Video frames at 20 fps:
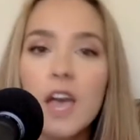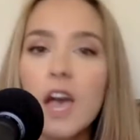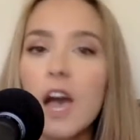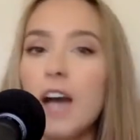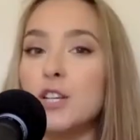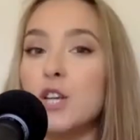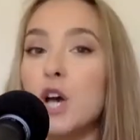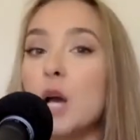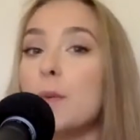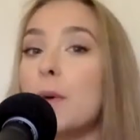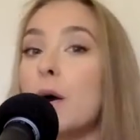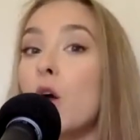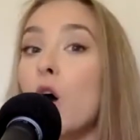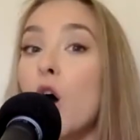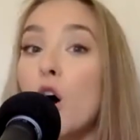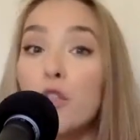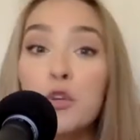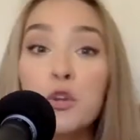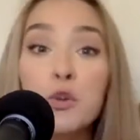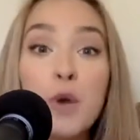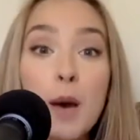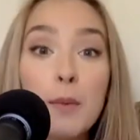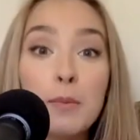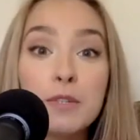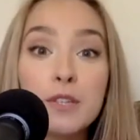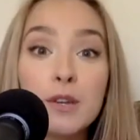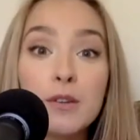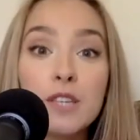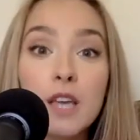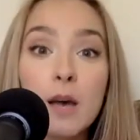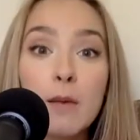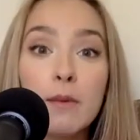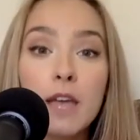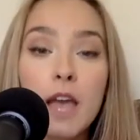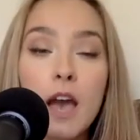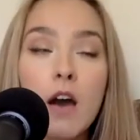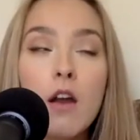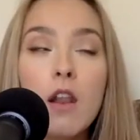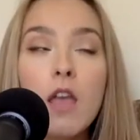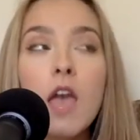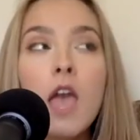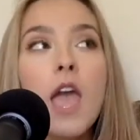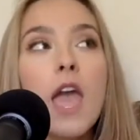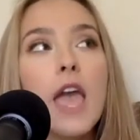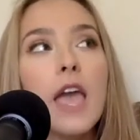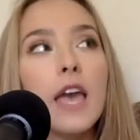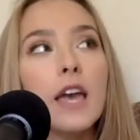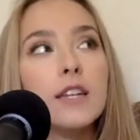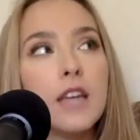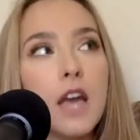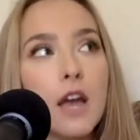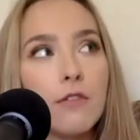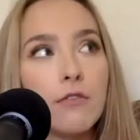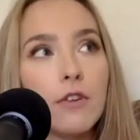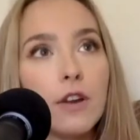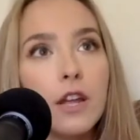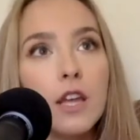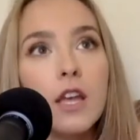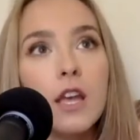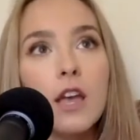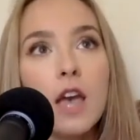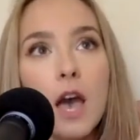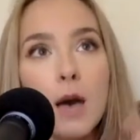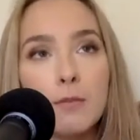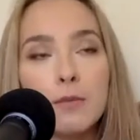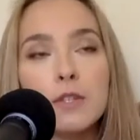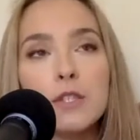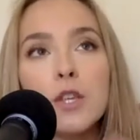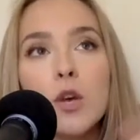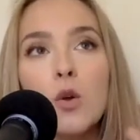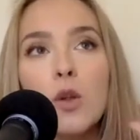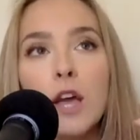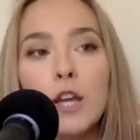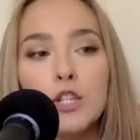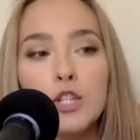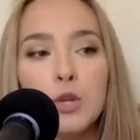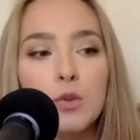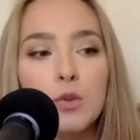I talk about all the new episodes coming out. And every episode, I do